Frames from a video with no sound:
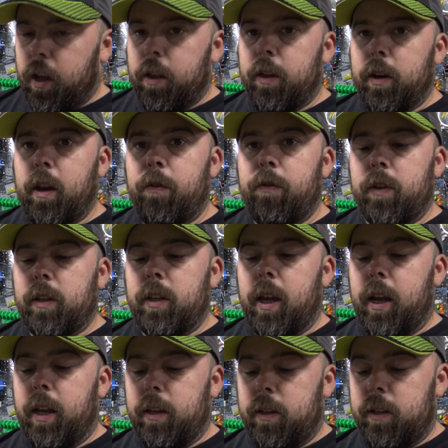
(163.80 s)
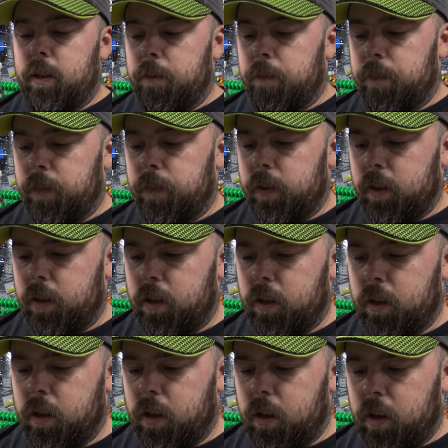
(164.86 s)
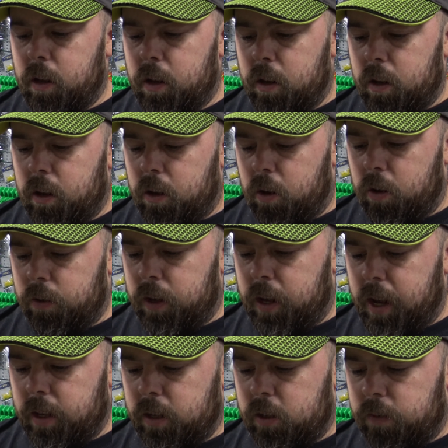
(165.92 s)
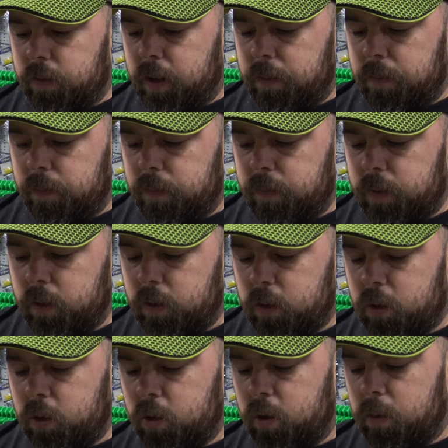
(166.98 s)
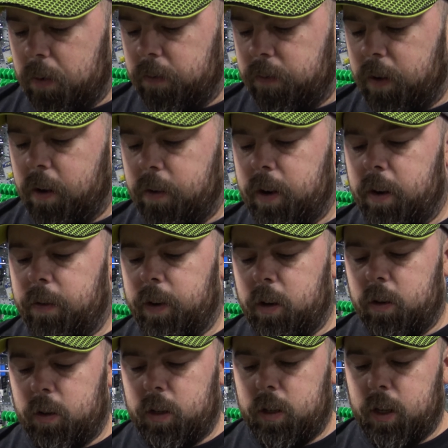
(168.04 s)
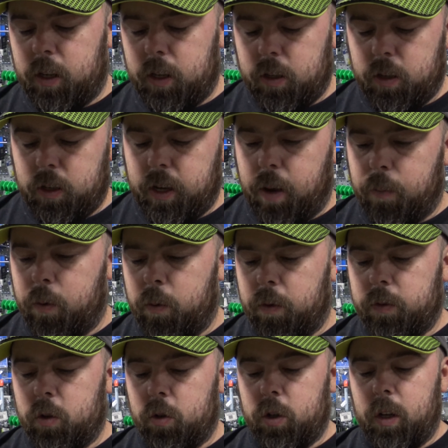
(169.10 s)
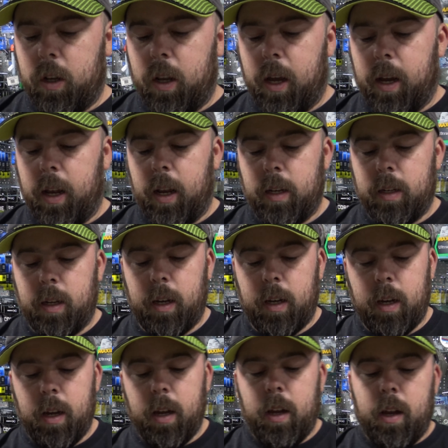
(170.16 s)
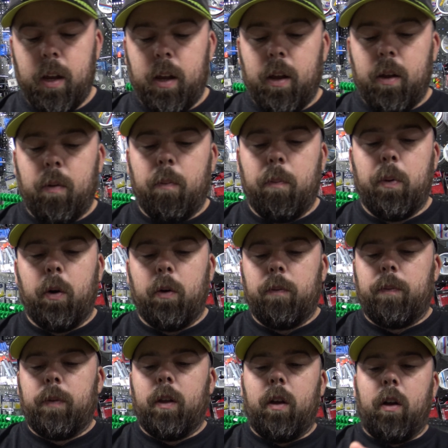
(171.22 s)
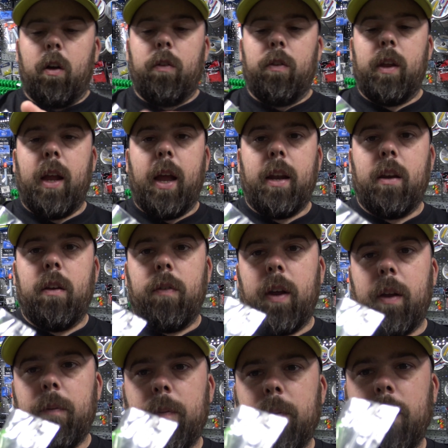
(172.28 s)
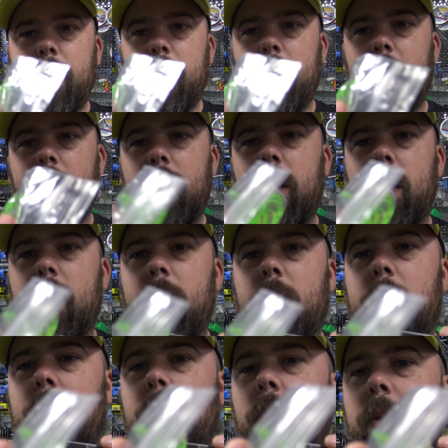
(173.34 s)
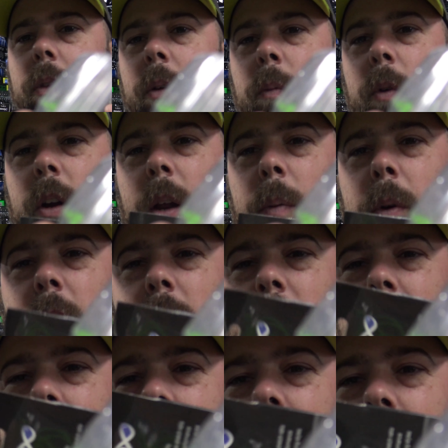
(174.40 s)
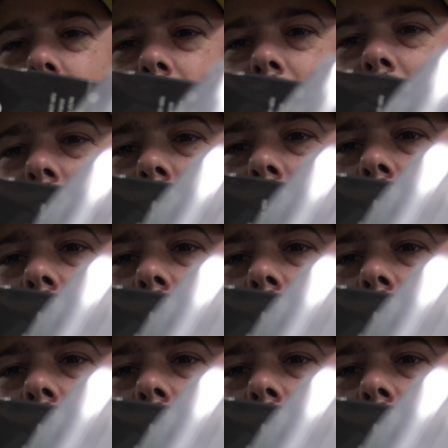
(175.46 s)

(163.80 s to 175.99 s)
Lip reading: the difference is on the ends of it. Going to be very difficult to see this on camera with such a light elastic, but on the end of it, don't think we're going to be able to see this,